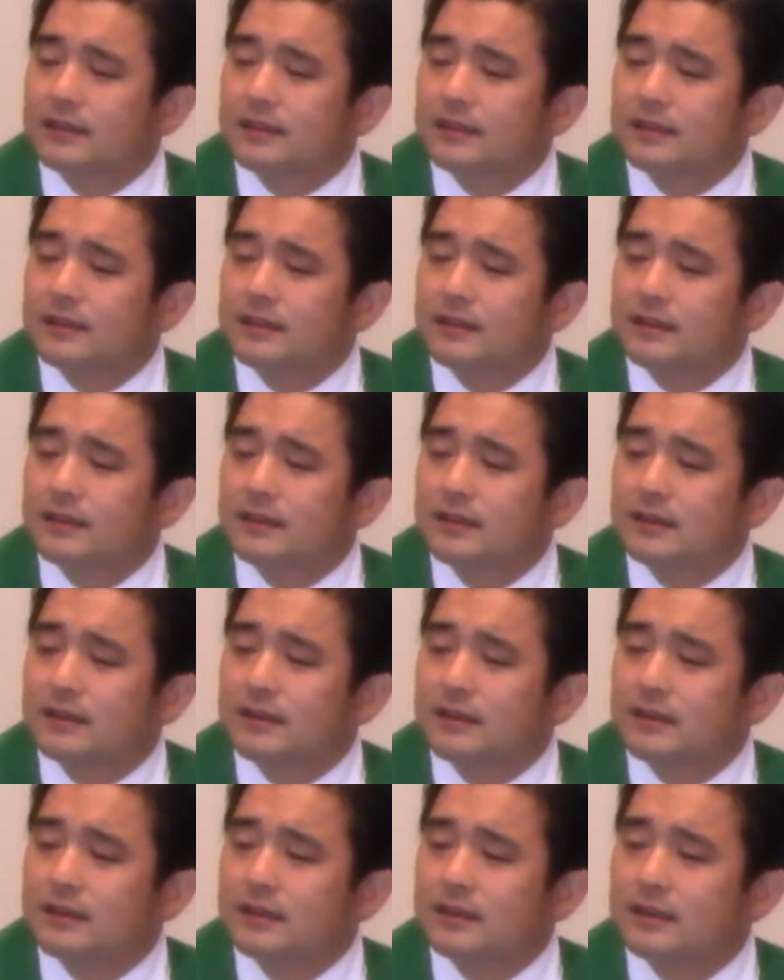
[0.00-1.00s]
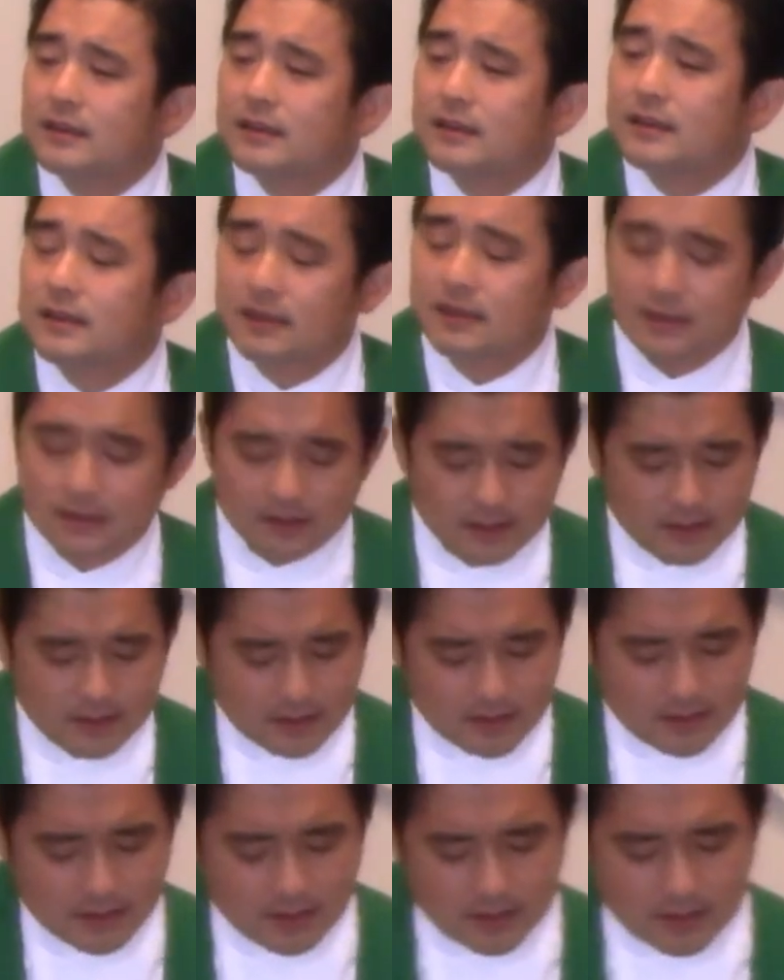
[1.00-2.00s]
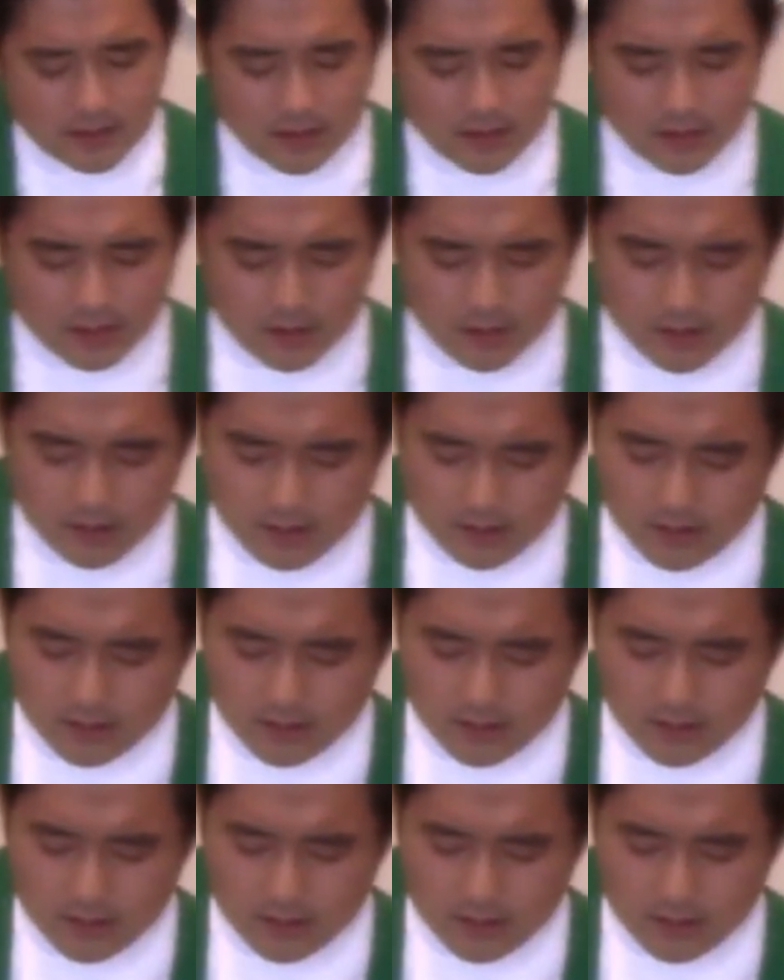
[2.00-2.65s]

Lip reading: (silence)